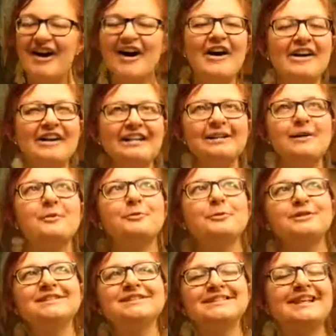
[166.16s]
I
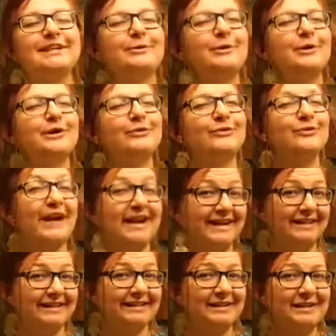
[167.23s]
wouldn't say the word
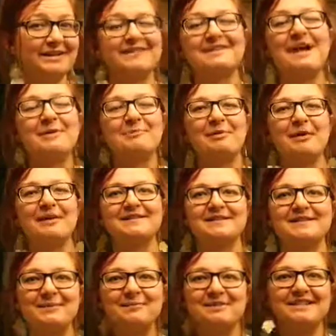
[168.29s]
fake, because that implies
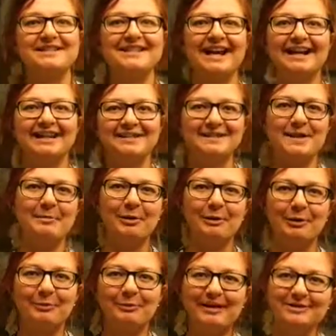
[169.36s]
that somebody today has come
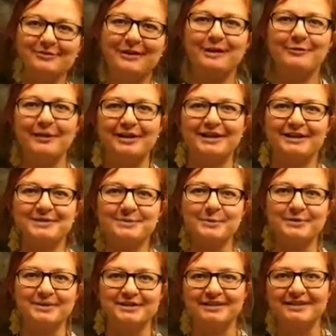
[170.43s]
along and made a fake Viking
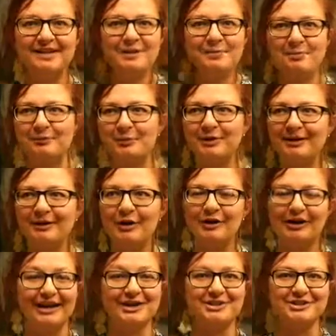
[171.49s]
sword, and we've got it in our
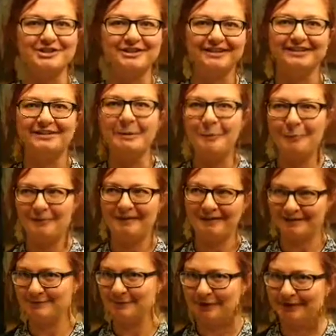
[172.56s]
collection, and we
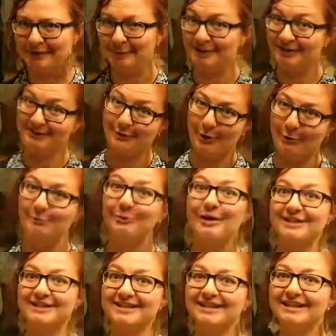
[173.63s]
think it's Viking, but it's not.
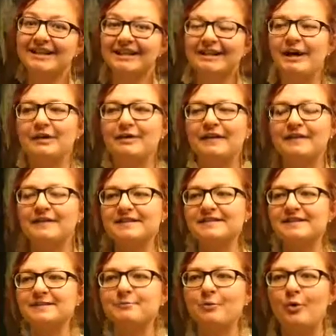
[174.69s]
But I think
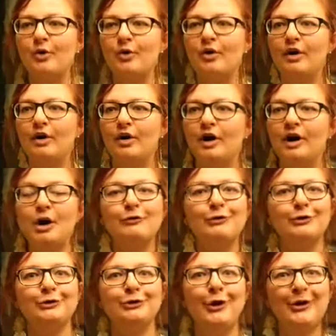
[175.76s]
this is more of
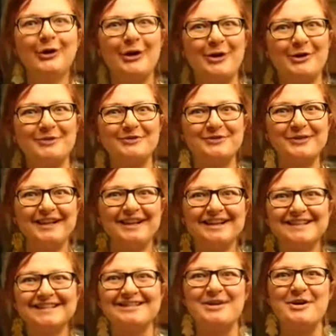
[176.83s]
a knockoff.
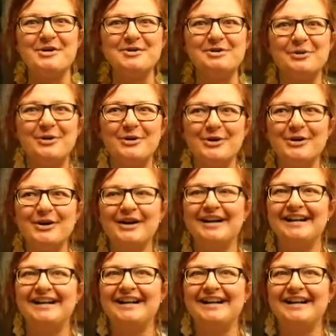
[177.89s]
So your